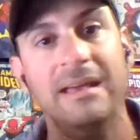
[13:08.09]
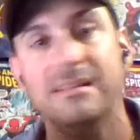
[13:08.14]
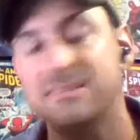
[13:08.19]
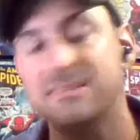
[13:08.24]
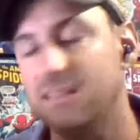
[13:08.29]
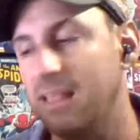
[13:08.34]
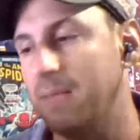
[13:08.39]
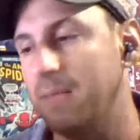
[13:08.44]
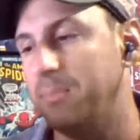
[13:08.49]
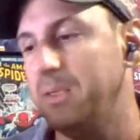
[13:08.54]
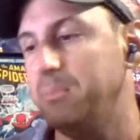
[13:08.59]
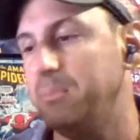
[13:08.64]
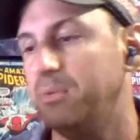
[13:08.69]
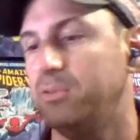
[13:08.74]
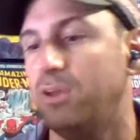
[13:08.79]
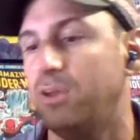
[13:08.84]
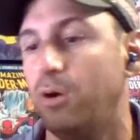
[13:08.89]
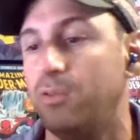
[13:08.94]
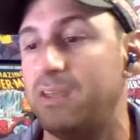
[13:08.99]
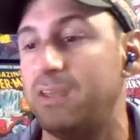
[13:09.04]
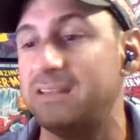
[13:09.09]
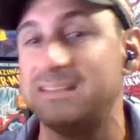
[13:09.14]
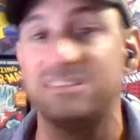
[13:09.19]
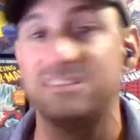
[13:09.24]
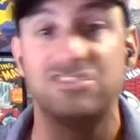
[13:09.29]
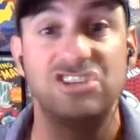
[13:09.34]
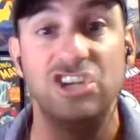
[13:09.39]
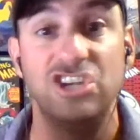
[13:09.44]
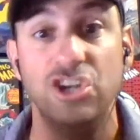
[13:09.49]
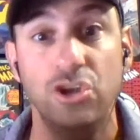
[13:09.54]
to let people know that
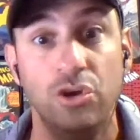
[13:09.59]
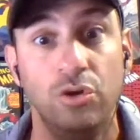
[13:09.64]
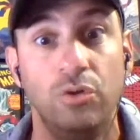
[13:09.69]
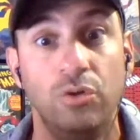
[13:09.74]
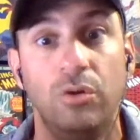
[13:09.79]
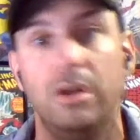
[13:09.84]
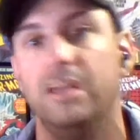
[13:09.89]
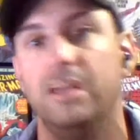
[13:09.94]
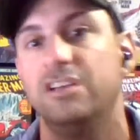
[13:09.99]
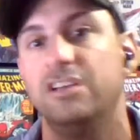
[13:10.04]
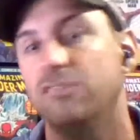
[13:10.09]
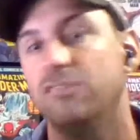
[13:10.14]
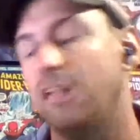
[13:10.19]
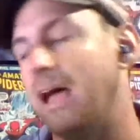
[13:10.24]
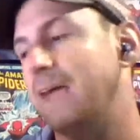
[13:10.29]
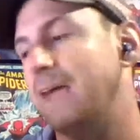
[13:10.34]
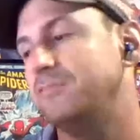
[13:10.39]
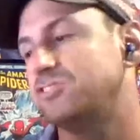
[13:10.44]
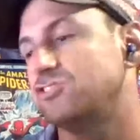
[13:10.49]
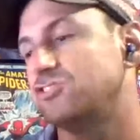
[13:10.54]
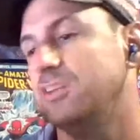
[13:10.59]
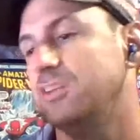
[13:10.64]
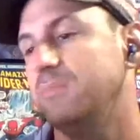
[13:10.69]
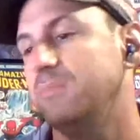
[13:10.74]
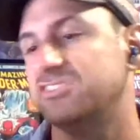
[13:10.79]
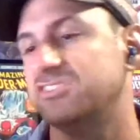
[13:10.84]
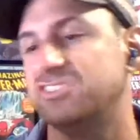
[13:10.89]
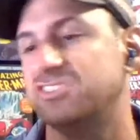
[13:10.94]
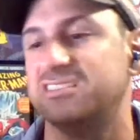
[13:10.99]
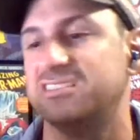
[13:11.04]
this new live
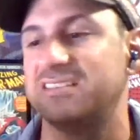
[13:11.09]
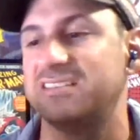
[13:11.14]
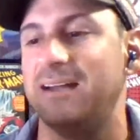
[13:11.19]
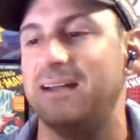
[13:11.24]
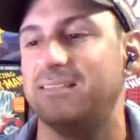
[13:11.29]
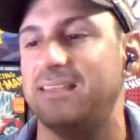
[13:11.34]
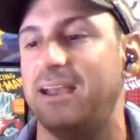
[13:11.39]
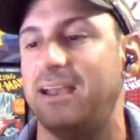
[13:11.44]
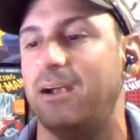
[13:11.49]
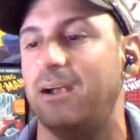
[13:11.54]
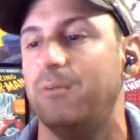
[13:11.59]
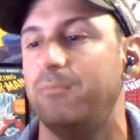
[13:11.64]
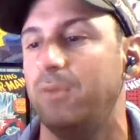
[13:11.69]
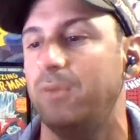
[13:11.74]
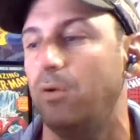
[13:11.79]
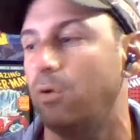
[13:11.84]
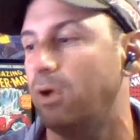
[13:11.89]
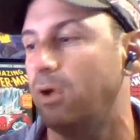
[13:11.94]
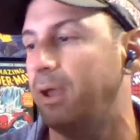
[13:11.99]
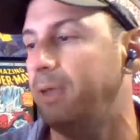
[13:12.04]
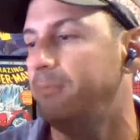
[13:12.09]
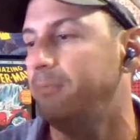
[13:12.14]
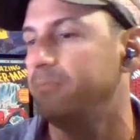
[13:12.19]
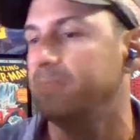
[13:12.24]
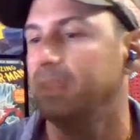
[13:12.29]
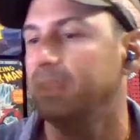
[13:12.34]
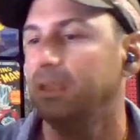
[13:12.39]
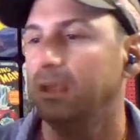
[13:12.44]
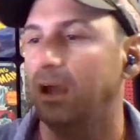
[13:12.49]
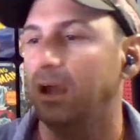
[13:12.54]
stream exists out there, okay?
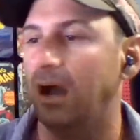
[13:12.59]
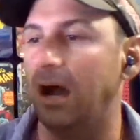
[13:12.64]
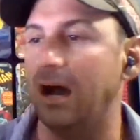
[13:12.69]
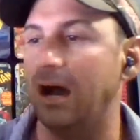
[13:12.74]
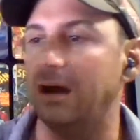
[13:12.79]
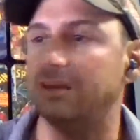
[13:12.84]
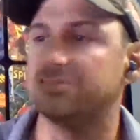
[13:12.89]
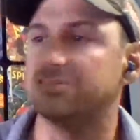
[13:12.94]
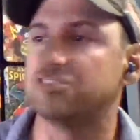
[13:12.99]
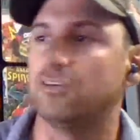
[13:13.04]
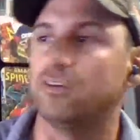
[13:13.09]
So